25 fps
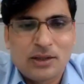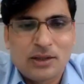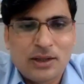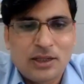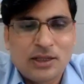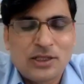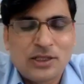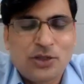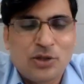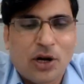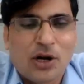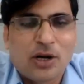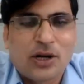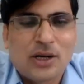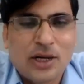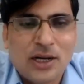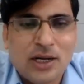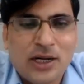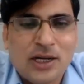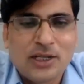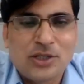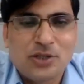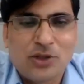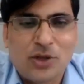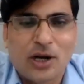
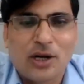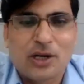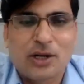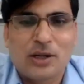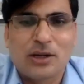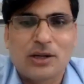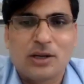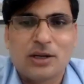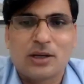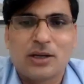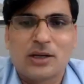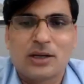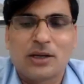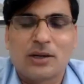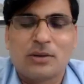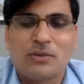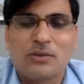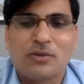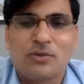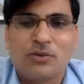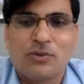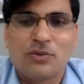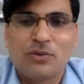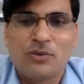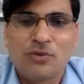it is not
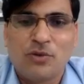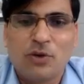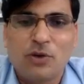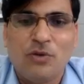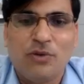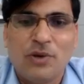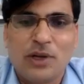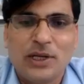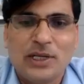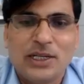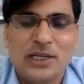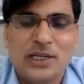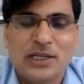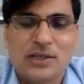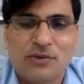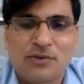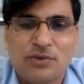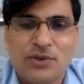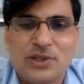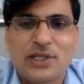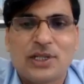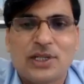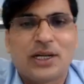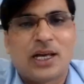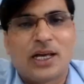full-fledged
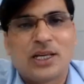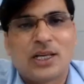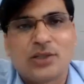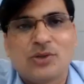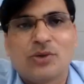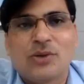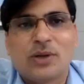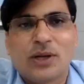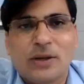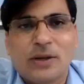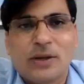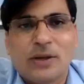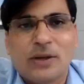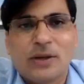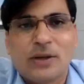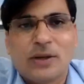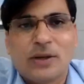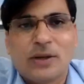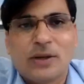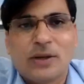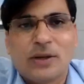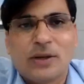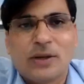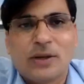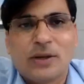sufficient answer
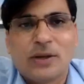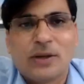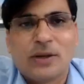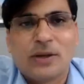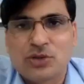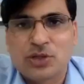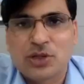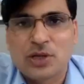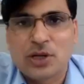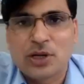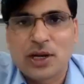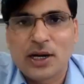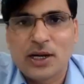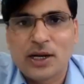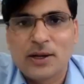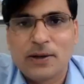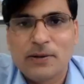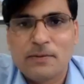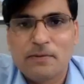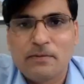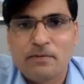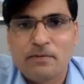for this question, right?